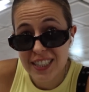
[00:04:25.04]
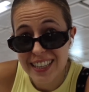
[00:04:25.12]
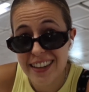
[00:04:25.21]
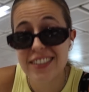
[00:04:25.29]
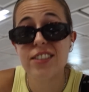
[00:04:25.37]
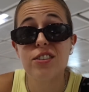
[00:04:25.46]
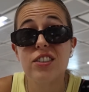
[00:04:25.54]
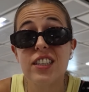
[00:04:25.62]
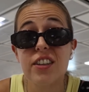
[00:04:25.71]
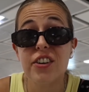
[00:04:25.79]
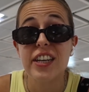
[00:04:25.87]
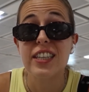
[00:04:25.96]
Celsius
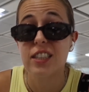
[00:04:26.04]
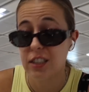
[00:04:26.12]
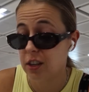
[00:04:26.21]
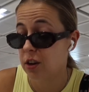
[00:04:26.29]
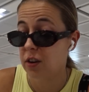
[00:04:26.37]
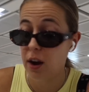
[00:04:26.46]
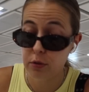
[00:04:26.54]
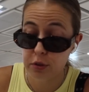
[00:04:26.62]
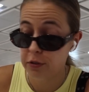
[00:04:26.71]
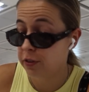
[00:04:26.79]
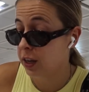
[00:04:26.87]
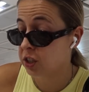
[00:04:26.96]
degrees. So how do
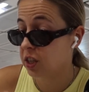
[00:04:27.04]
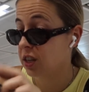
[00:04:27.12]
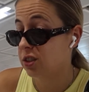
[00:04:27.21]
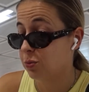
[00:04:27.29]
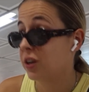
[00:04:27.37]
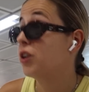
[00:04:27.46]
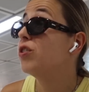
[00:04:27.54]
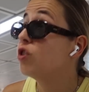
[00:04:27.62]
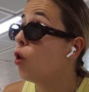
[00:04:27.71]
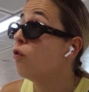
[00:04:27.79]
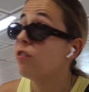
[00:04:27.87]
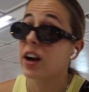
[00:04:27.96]
you function in this weather? You
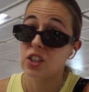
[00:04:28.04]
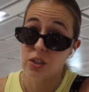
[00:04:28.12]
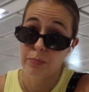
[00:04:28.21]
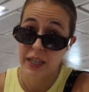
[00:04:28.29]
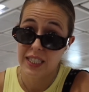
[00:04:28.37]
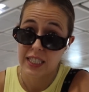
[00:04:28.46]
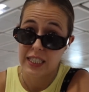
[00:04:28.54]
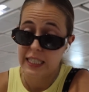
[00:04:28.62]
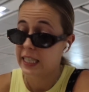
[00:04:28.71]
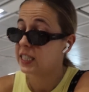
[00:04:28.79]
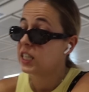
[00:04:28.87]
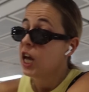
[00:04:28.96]
don't function,
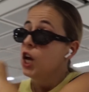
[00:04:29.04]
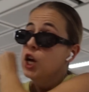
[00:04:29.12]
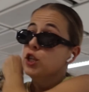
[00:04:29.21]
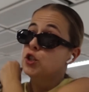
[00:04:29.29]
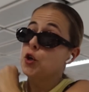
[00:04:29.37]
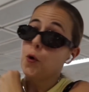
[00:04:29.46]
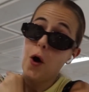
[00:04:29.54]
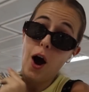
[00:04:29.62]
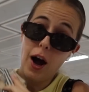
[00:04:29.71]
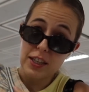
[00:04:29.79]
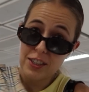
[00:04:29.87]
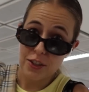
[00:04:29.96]
basically. It's so
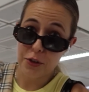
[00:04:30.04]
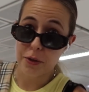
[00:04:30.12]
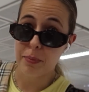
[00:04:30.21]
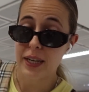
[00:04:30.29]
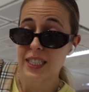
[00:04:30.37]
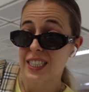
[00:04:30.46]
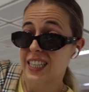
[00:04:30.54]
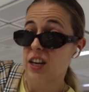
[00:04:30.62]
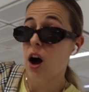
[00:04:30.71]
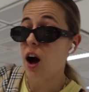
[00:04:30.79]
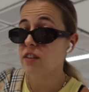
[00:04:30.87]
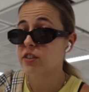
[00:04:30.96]
hot, so you're basically
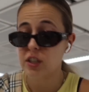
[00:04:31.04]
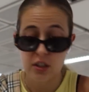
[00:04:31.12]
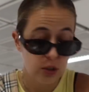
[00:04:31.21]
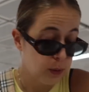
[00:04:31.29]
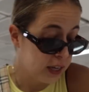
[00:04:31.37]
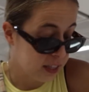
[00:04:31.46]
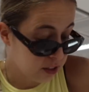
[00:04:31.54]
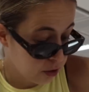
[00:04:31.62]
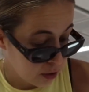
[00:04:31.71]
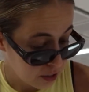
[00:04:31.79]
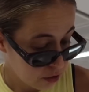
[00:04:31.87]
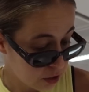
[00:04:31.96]
covered in sweat as
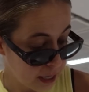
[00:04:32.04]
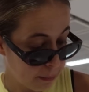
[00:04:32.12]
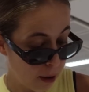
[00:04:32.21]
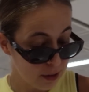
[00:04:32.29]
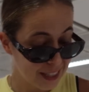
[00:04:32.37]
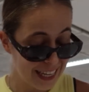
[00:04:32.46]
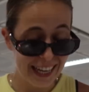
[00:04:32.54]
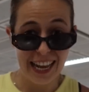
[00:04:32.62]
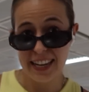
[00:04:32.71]
soon as you step outside.